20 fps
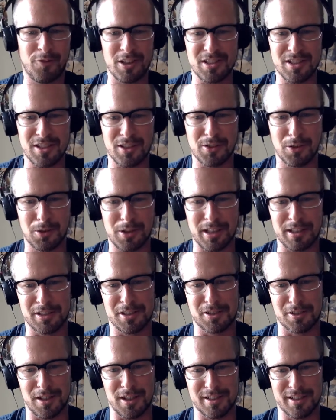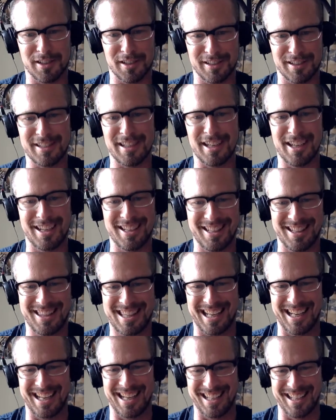physical construction side of
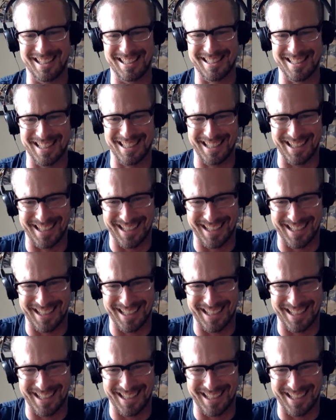things.